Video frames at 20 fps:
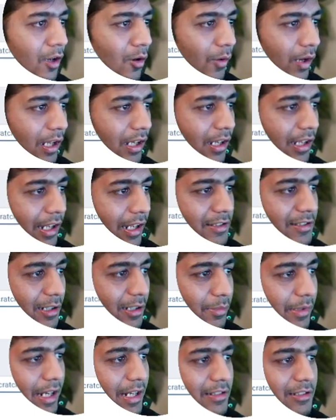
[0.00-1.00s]
well, let's
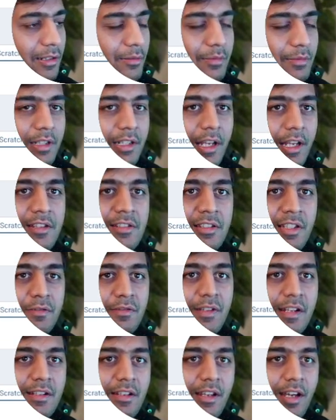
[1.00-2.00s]
update something and see if
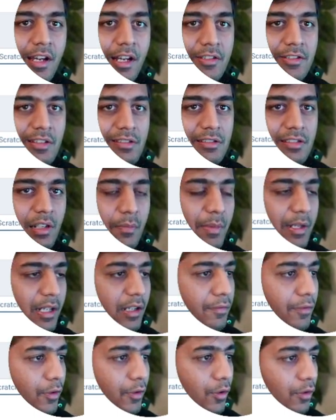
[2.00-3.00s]
that changes are being
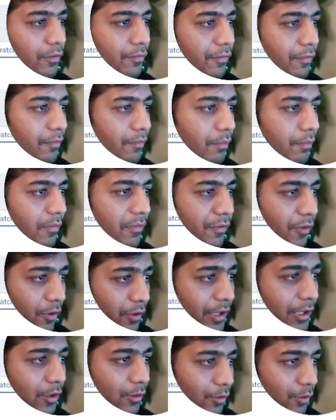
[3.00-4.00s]
flown
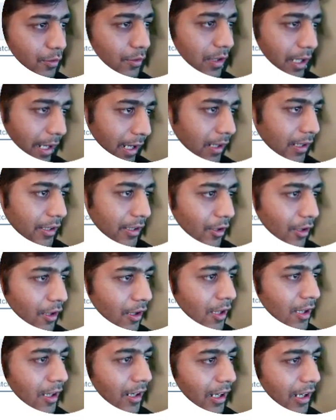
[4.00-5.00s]
into, like, you
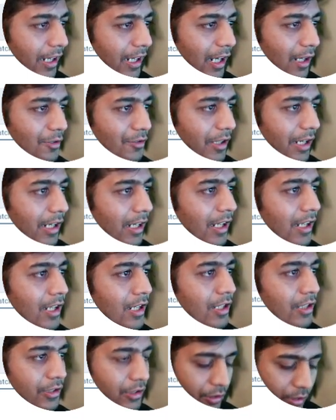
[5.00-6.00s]
know, ClickHouse, right?
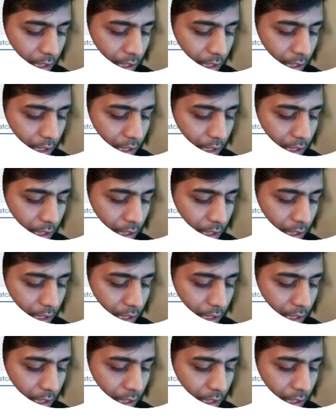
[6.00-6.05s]
So